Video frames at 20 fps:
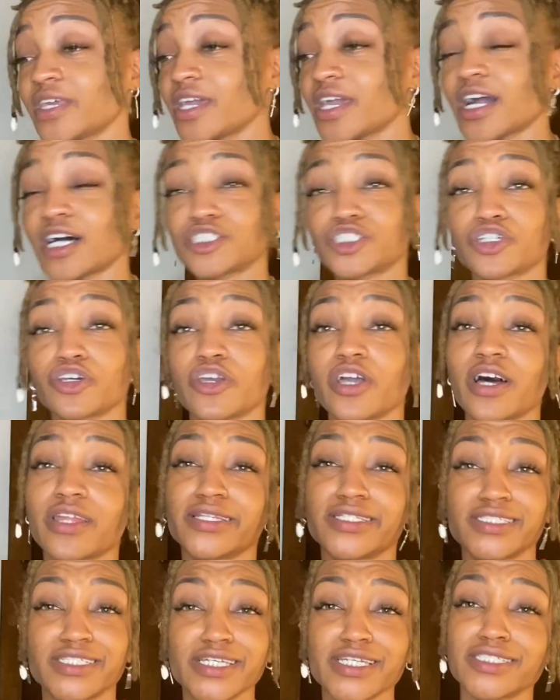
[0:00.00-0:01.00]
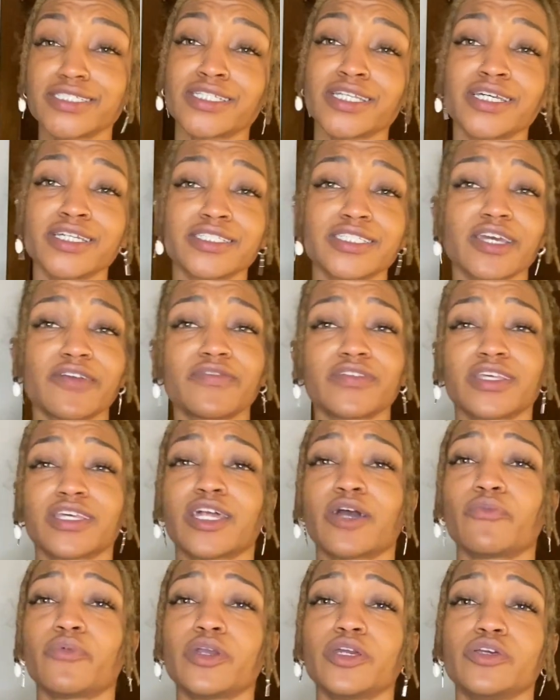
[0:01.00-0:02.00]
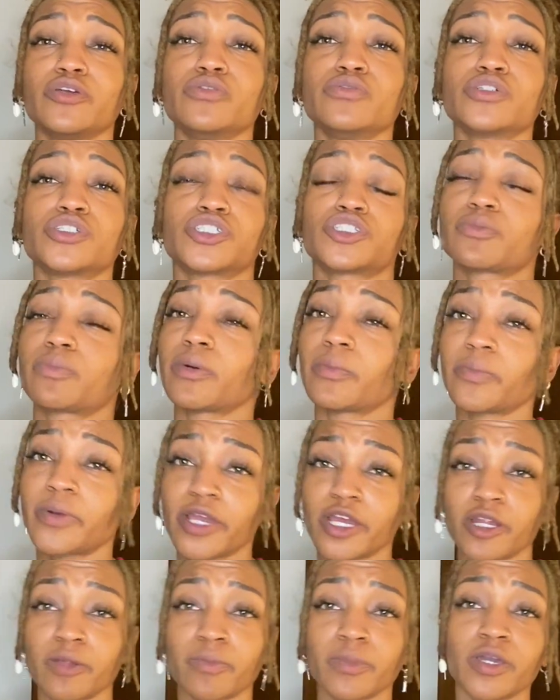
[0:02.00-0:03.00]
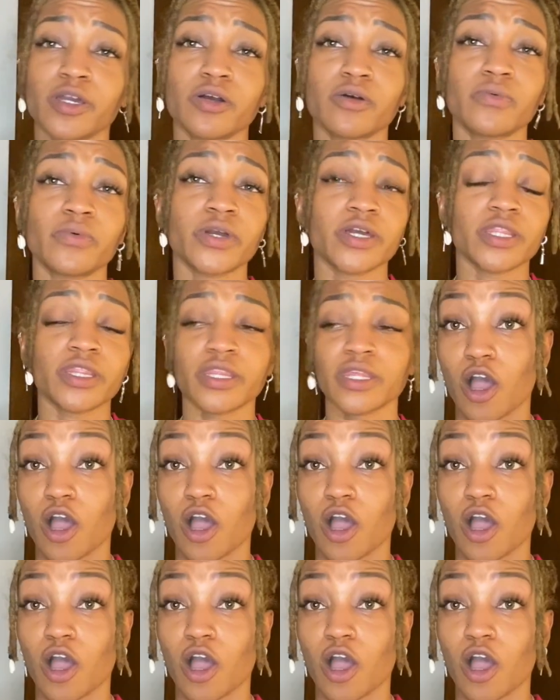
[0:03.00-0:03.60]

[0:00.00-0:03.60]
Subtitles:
Yeah, I'll show y'all the seasonings, everything that we use to prepare the meal with,